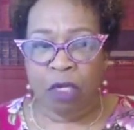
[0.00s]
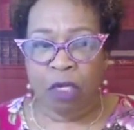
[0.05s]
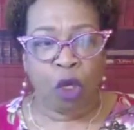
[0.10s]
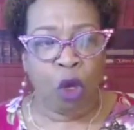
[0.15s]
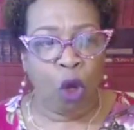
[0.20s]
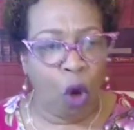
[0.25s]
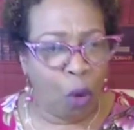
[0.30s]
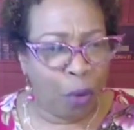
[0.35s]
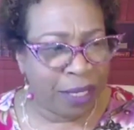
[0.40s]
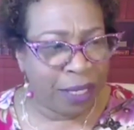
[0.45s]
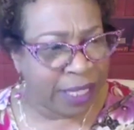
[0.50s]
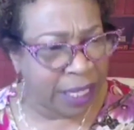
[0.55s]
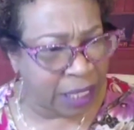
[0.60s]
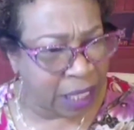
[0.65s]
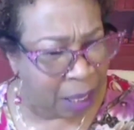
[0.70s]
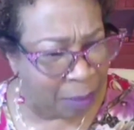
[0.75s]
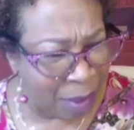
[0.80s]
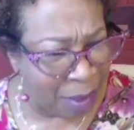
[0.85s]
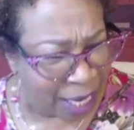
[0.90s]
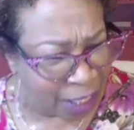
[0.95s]
Glory to
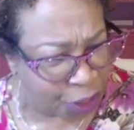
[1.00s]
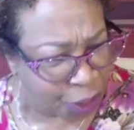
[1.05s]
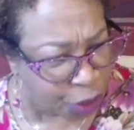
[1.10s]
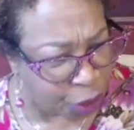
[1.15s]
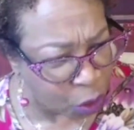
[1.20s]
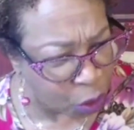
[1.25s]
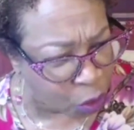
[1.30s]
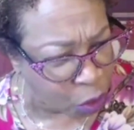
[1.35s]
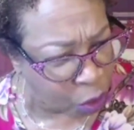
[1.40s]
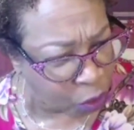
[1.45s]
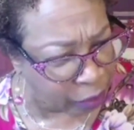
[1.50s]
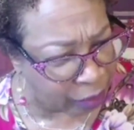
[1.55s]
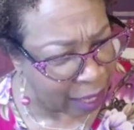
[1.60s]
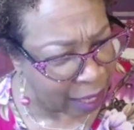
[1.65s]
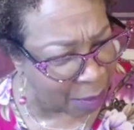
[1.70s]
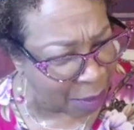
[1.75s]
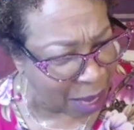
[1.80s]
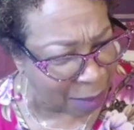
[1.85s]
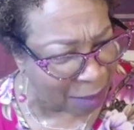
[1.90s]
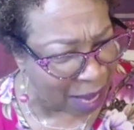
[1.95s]
them. Woo,
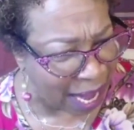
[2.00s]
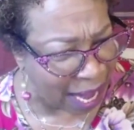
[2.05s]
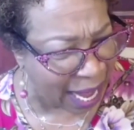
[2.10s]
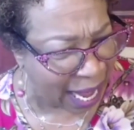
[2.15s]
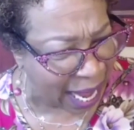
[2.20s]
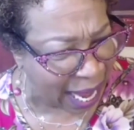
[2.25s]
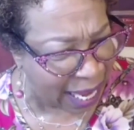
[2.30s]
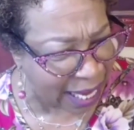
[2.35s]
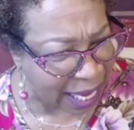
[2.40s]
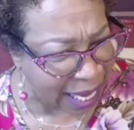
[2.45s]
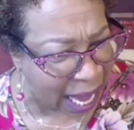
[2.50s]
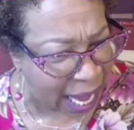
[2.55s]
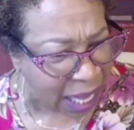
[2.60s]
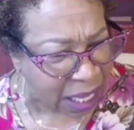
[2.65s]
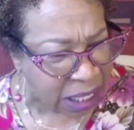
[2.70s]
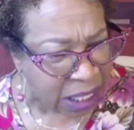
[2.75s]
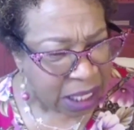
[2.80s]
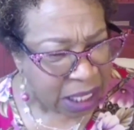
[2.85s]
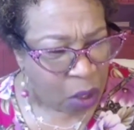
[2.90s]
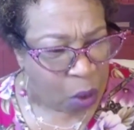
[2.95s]

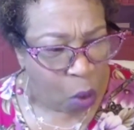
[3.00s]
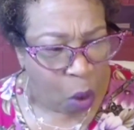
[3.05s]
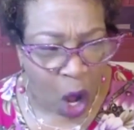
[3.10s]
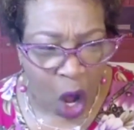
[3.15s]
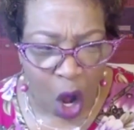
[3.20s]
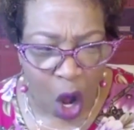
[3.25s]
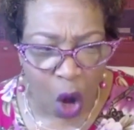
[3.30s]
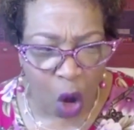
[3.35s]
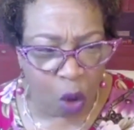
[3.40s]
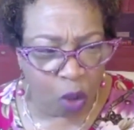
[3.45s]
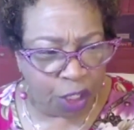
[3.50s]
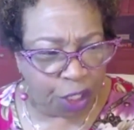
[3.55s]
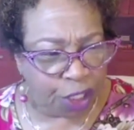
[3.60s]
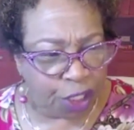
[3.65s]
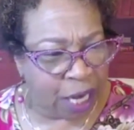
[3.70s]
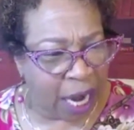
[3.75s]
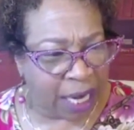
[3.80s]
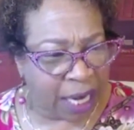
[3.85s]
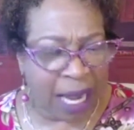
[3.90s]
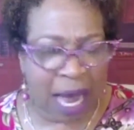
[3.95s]

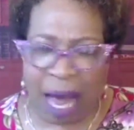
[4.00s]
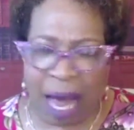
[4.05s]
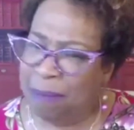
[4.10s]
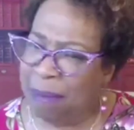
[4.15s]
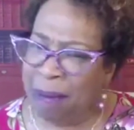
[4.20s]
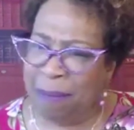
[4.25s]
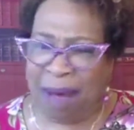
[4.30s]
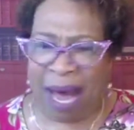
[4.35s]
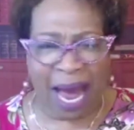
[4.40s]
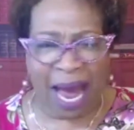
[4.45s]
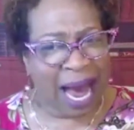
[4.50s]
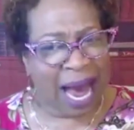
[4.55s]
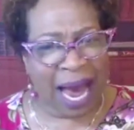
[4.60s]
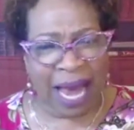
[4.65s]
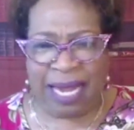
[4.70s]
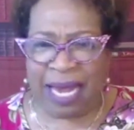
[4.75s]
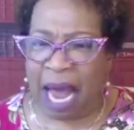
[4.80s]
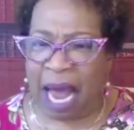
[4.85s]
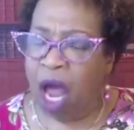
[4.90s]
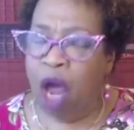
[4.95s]
Shakama
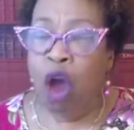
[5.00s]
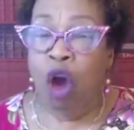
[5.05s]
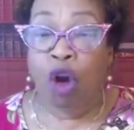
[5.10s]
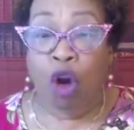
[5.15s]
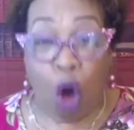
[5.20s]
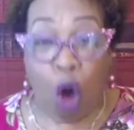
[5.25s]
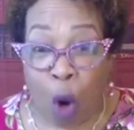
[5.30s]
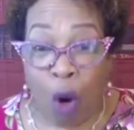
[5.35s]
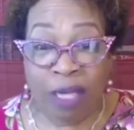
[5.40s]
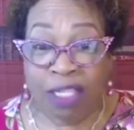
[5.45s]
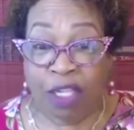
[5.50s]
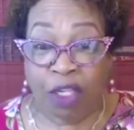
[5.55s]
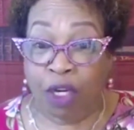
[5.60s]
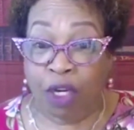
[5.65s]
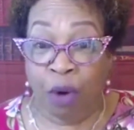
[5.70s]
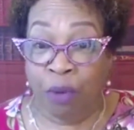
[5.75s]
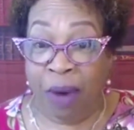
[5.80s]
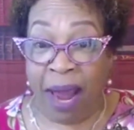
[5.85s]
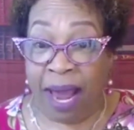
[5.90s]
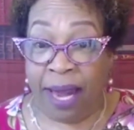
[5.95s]
Mahaya. Course
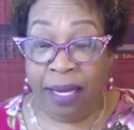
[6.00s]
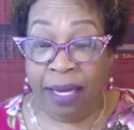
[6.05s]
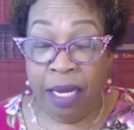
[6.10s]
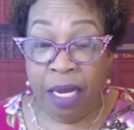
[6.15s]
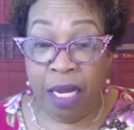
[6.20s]
correct.